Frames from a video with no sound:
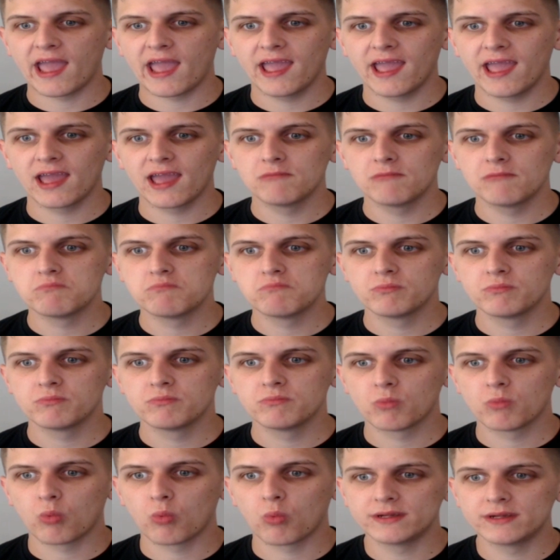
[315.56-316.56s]
And
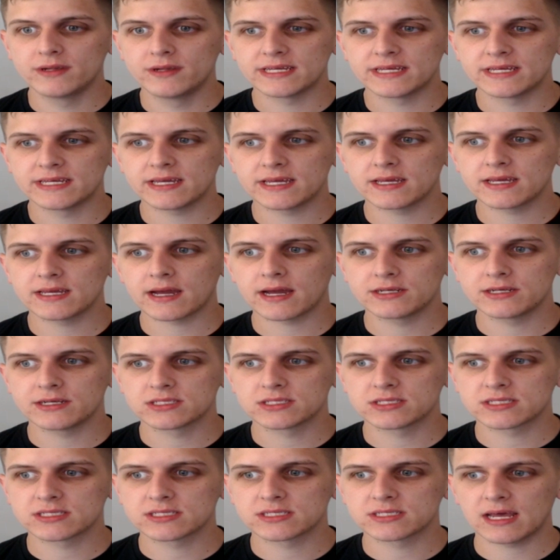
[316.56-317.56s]
one day I
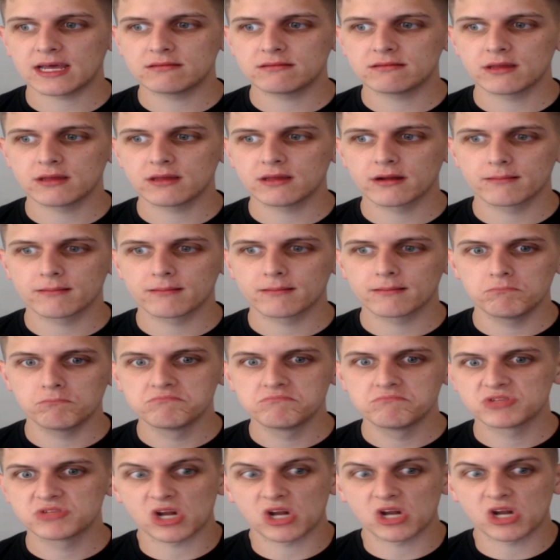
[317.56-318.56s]
just sat there and
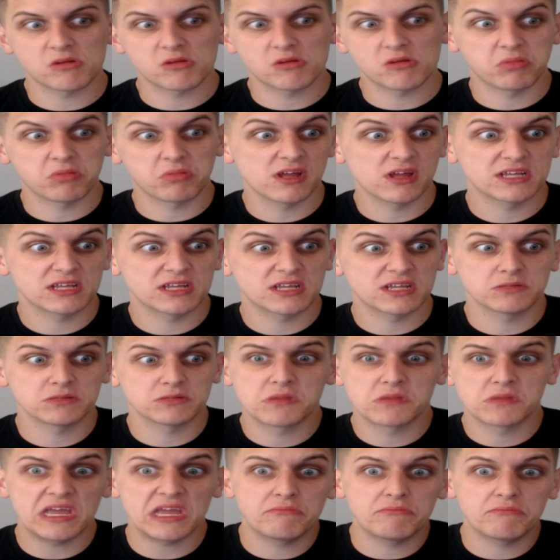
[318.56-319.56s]
started playing some
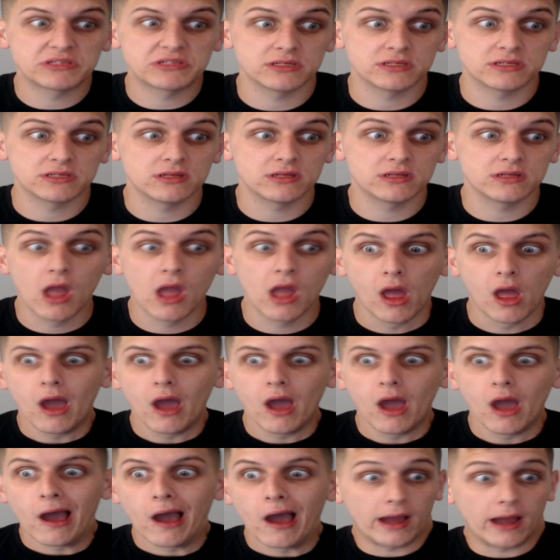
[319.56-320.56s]
games, and
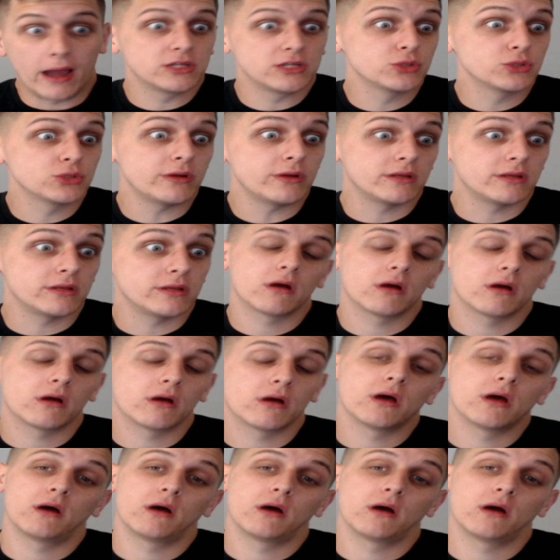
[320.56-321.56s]
I enjoyed it.
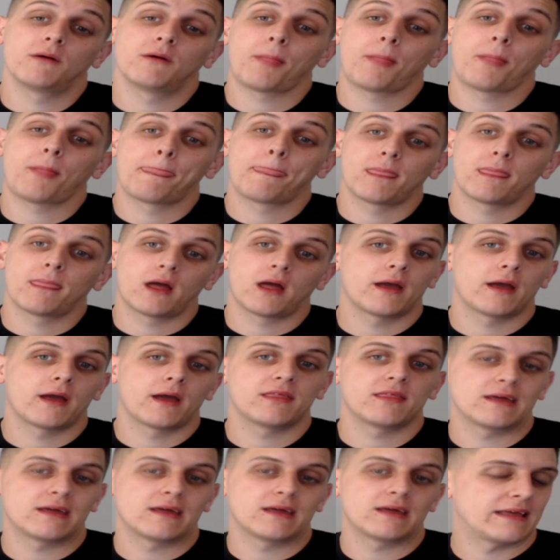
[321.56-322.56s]

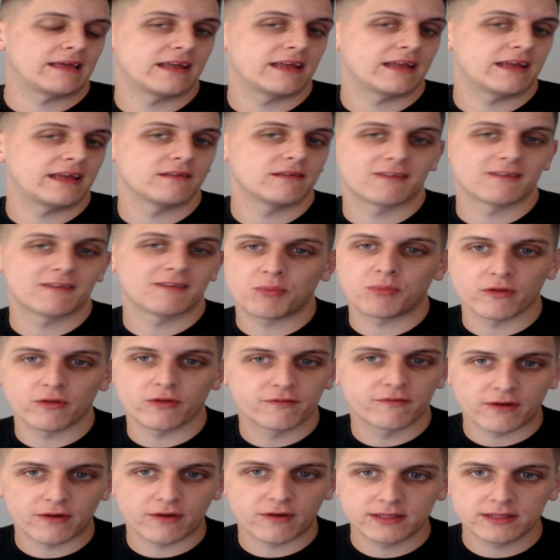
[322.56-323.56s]
I had a couple
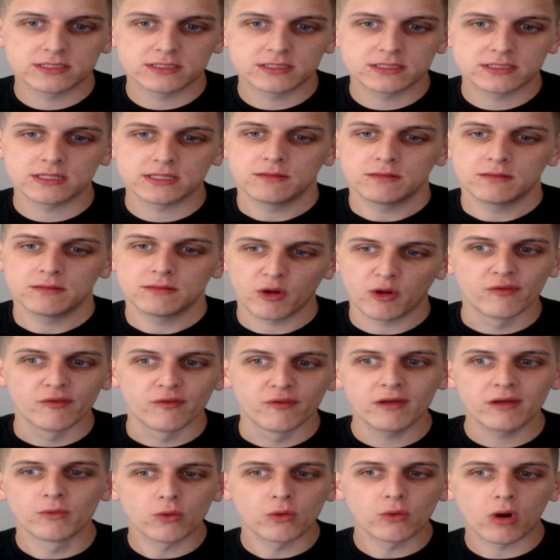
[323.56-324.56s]
of friends in my
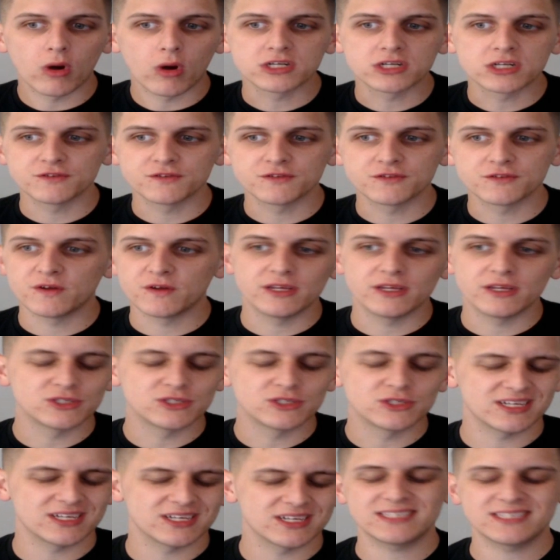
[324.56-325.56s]
family watch the
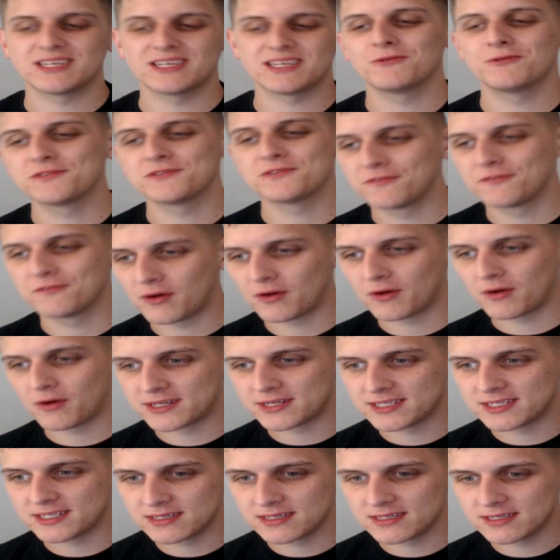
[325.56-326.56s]
videos. They said it was
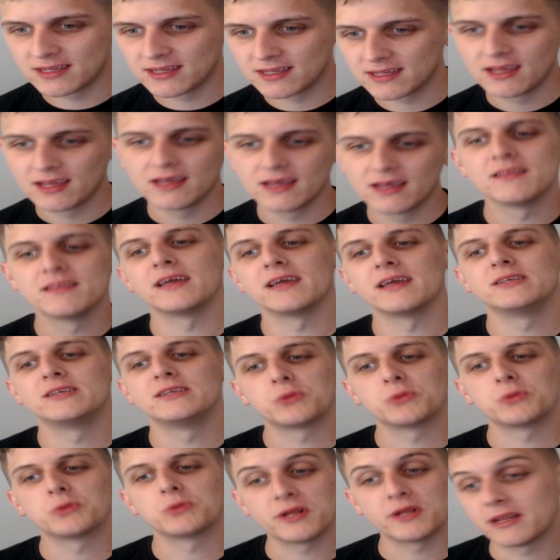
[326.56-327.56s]
funny. They
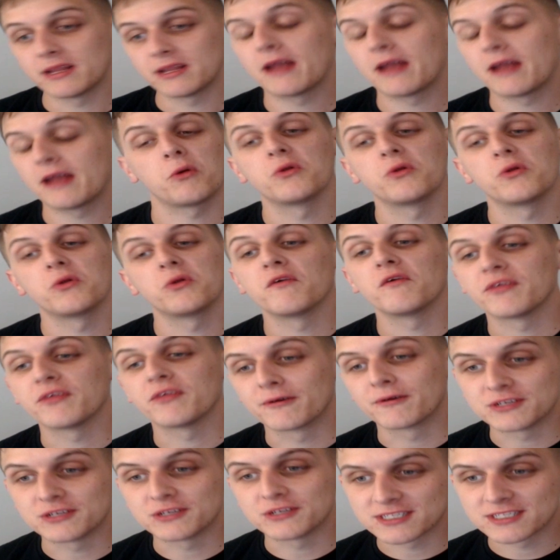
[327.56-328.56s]
enjoyed it. I don't know if
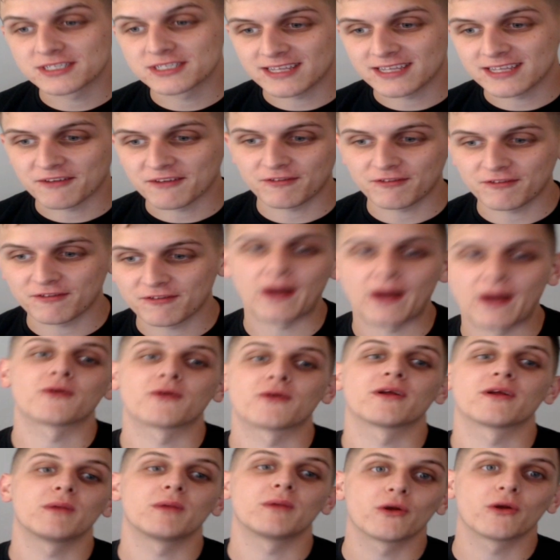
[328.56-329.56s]
they were just like
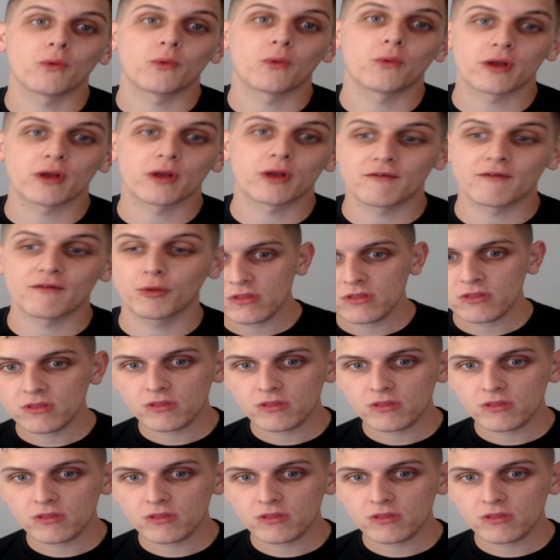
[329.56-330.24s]
flattering me or whatever.